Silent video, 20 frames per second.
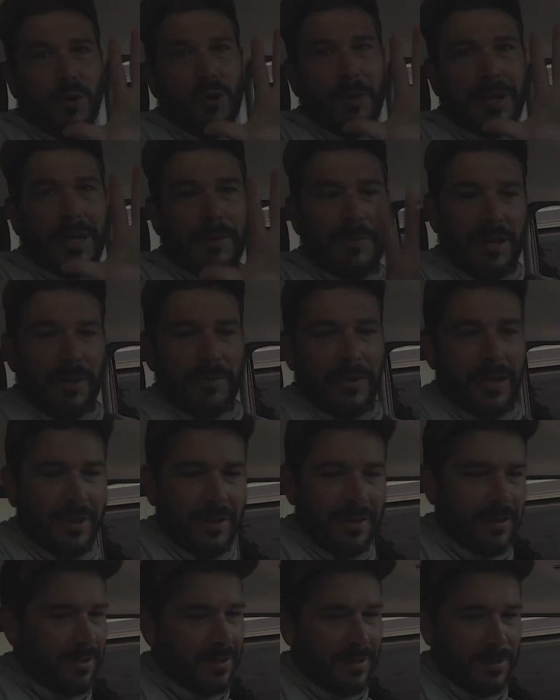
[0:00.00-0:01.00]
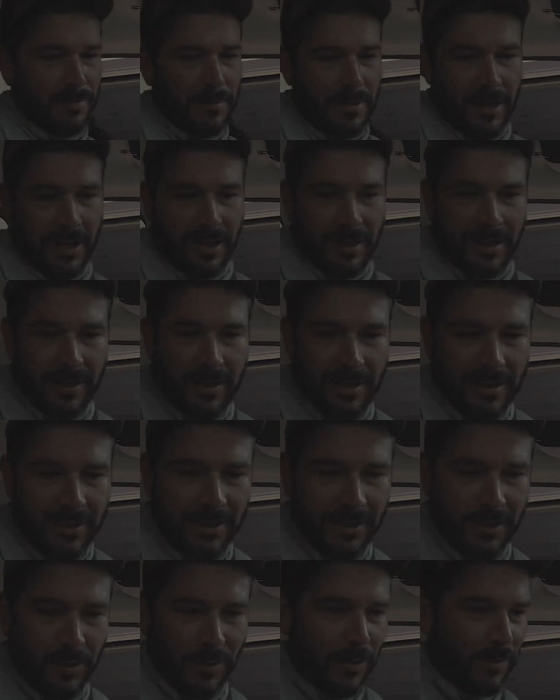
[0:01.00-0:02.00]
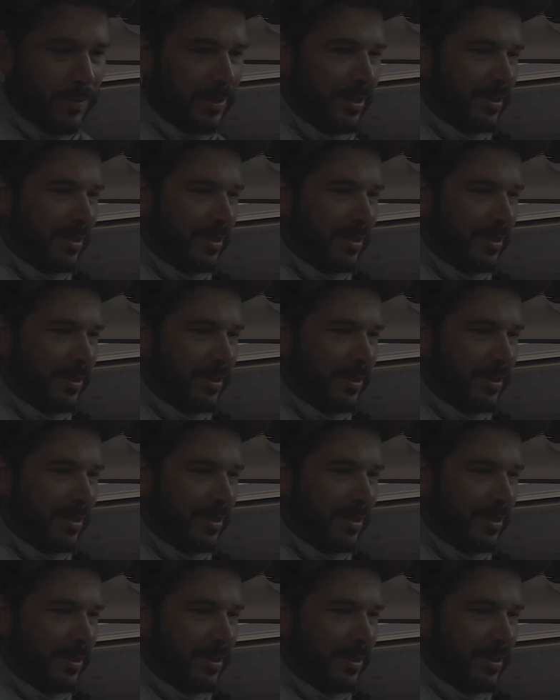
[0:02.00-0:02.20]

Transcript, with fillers: borrowing it, by the way. This isn't mine. Don't own